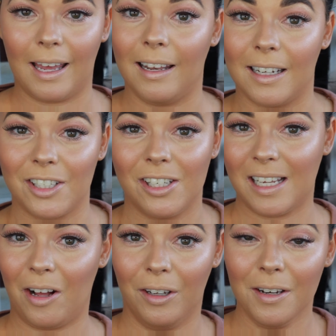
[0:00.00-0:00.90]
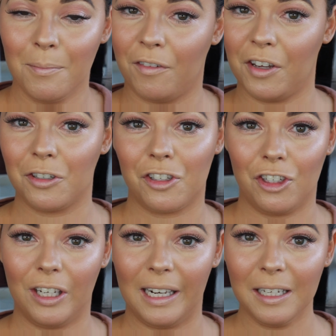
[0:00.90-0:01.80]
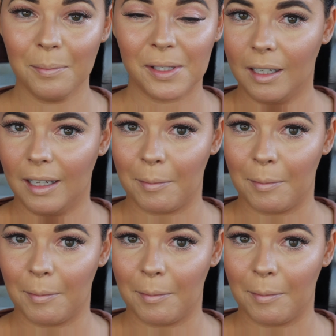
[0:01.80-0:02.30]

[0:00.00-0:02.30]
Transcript: Okay, lashes are on. Moving on to lips.